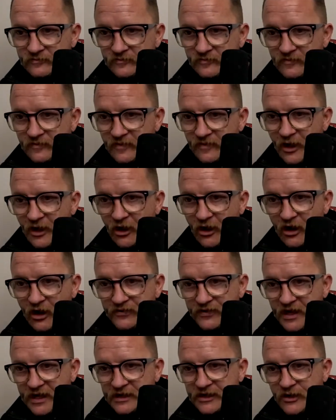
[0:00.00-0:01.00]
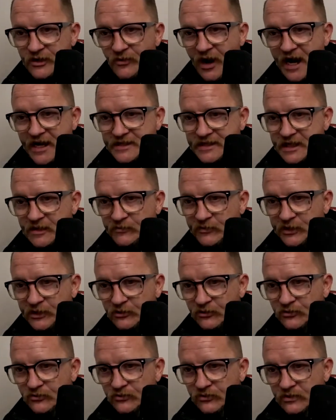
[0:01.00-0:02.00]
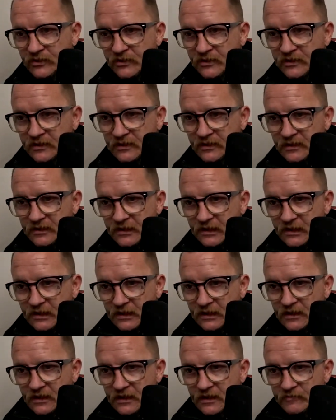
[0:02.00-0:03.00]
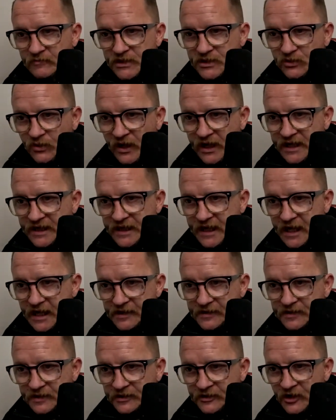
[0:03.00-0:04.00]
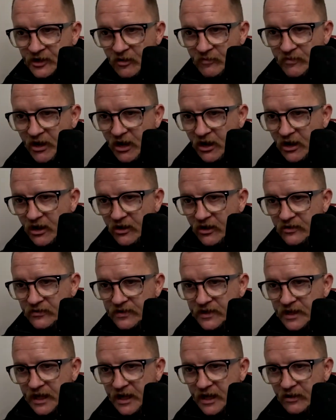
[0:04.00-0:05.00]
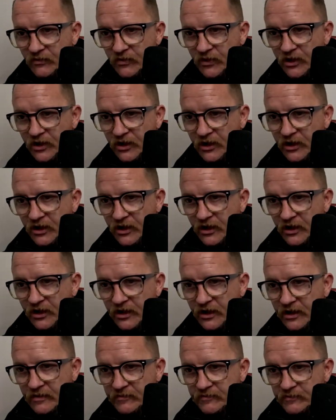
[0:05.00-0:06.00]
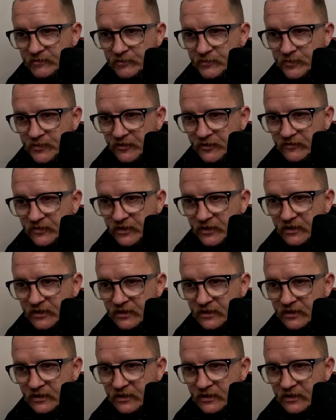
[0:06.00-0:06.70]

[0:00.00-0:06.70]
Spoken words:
Oh, thank you, Atypical. Between Keith and Gobbo, there were perversions